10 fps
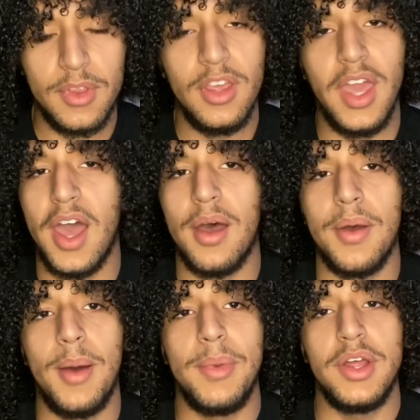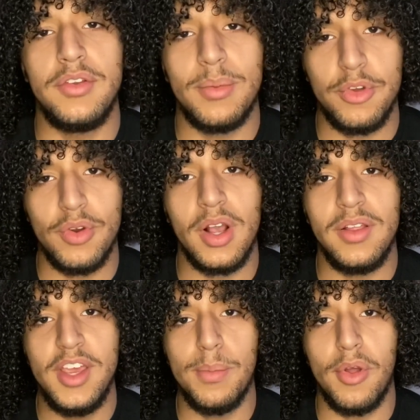yeah, I'm doing a
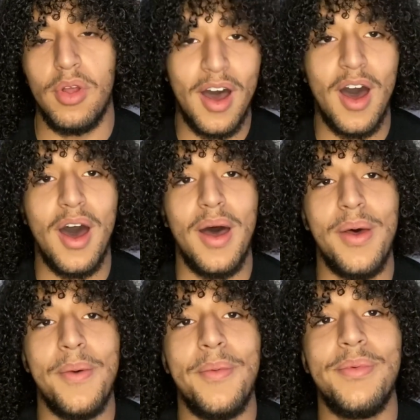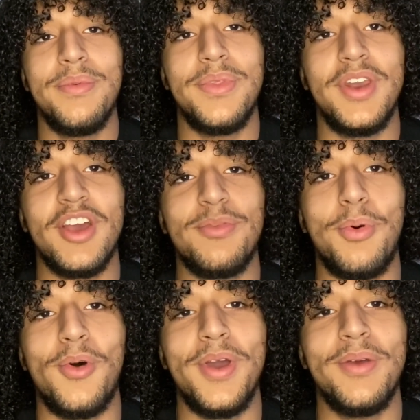clean bulk. The next
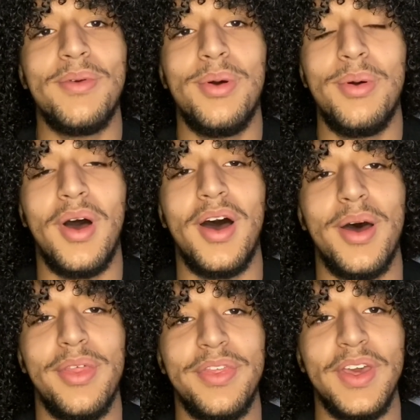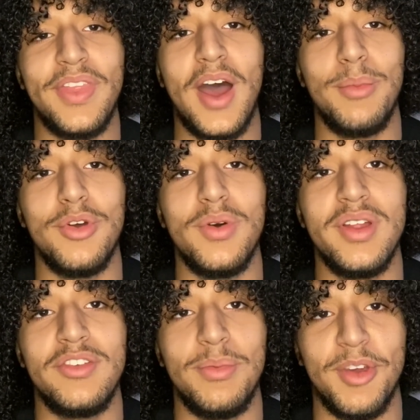point, the thing that I'm
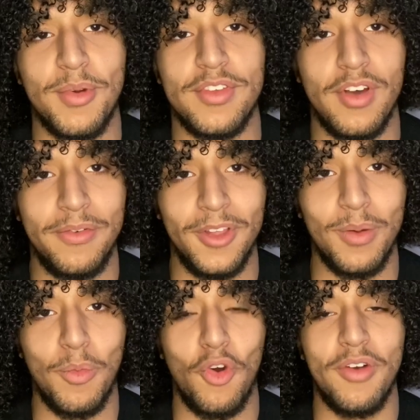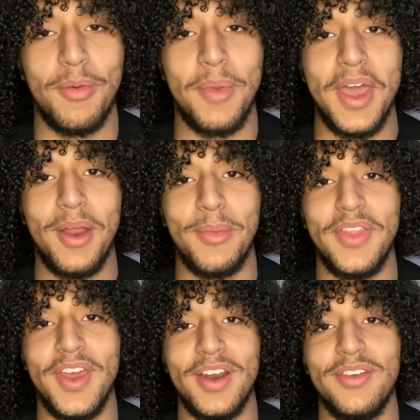doing to make myself look more of a man by
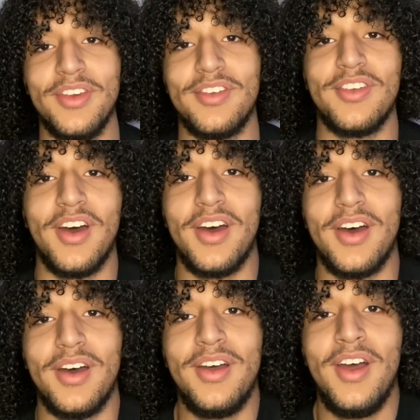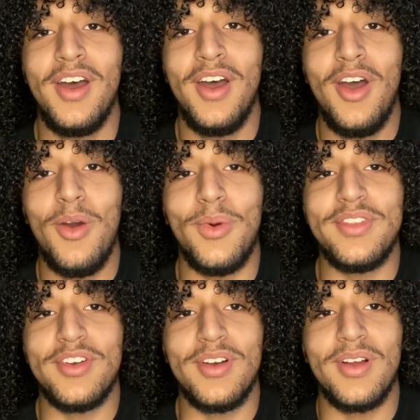the end of this
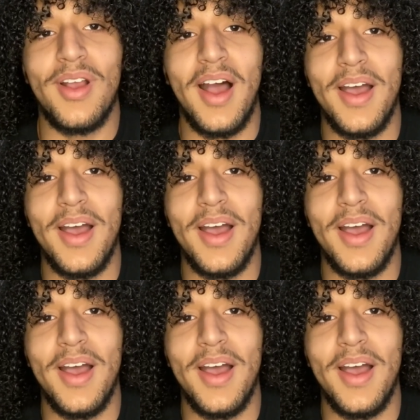winter.